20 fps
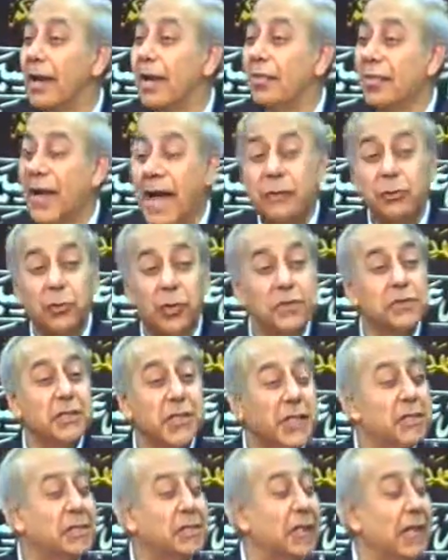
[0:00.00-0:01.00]
That was
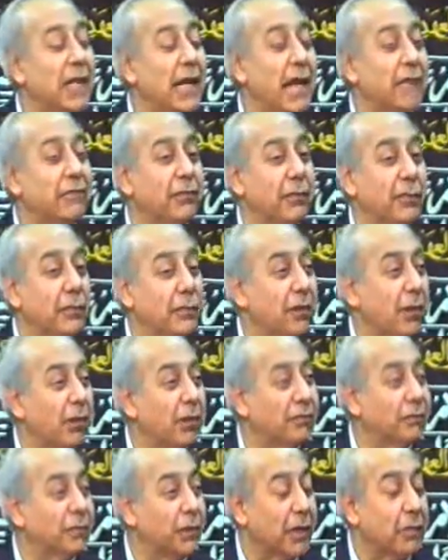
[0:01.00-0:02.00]
his level
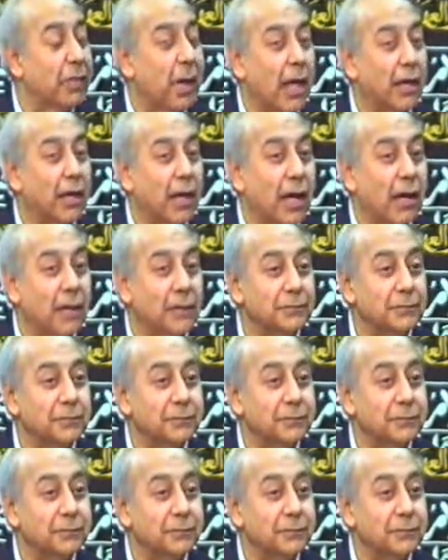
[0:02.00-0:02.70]
of ibadah.